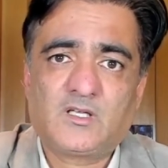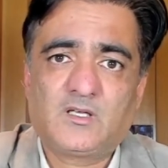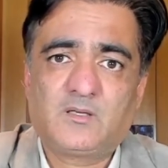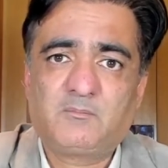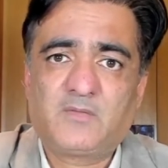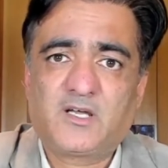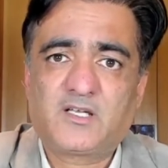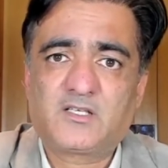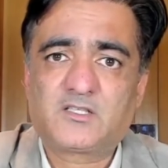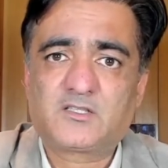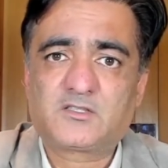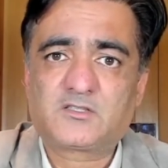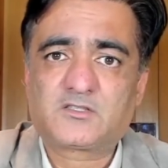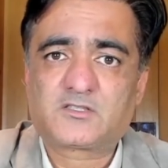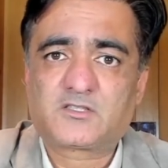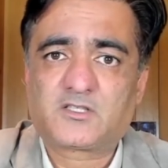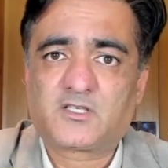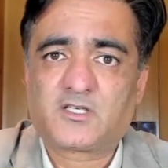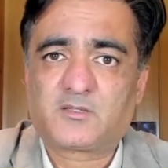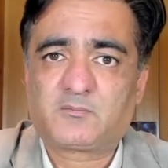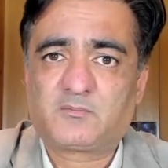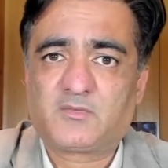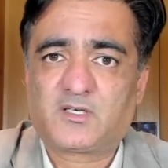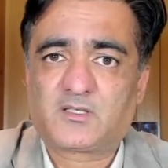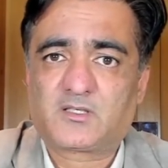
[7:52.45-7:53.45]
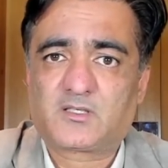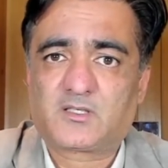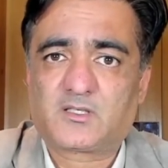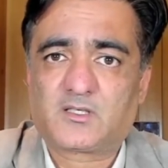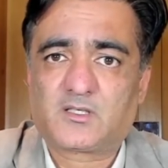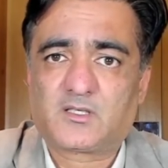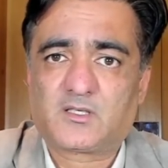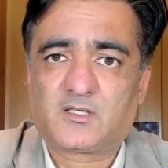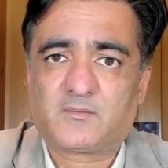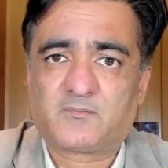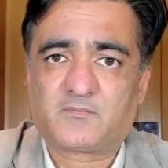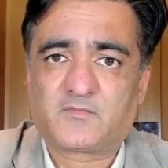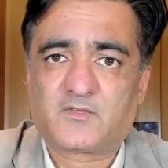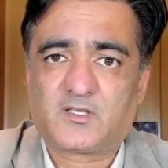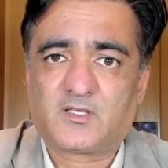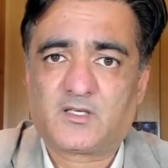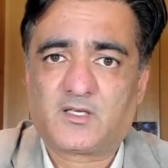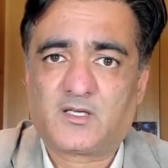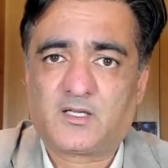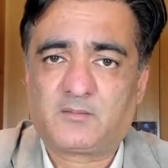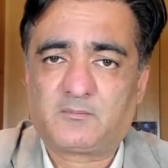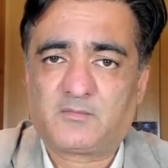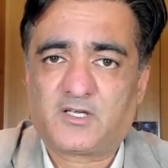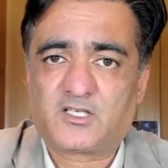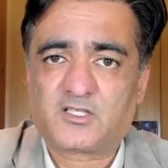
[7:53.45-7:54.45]
managed treatment
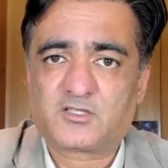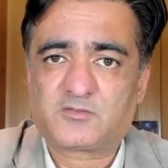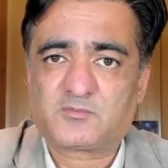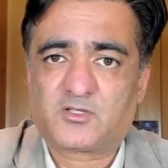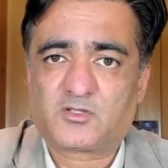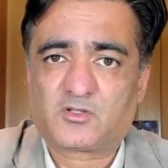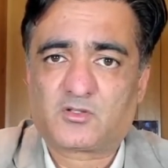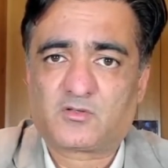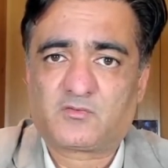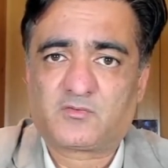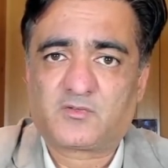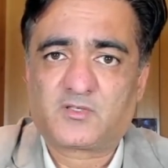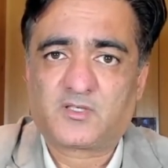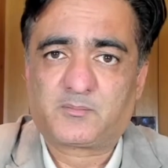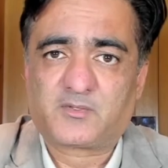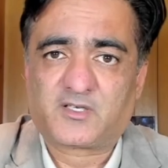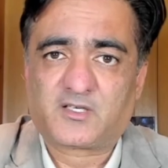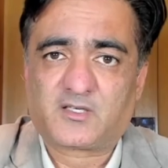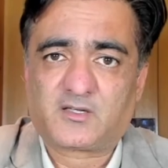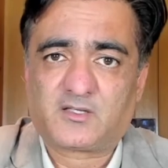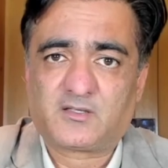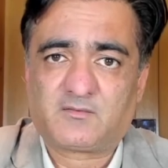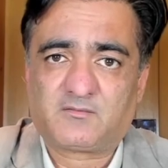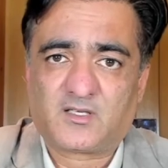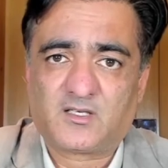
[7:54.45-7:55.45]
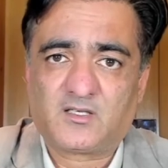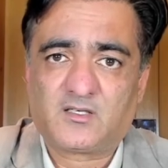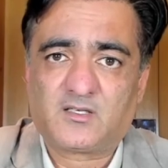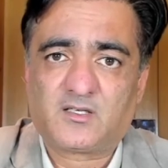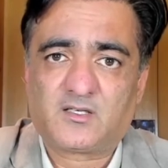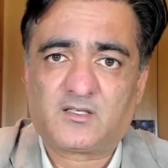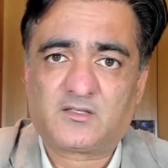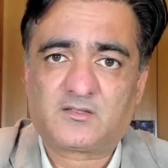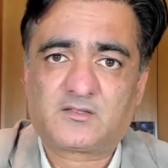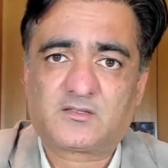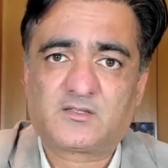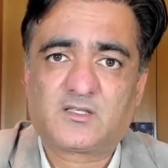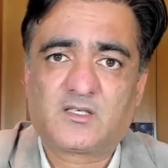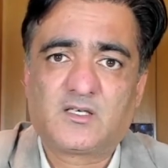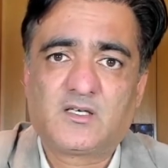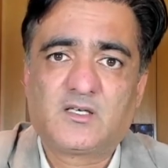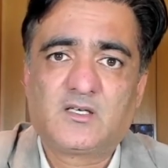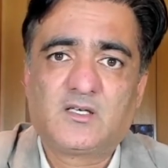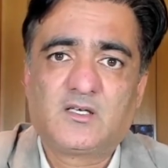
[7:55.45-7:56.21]
and management of depressive illness,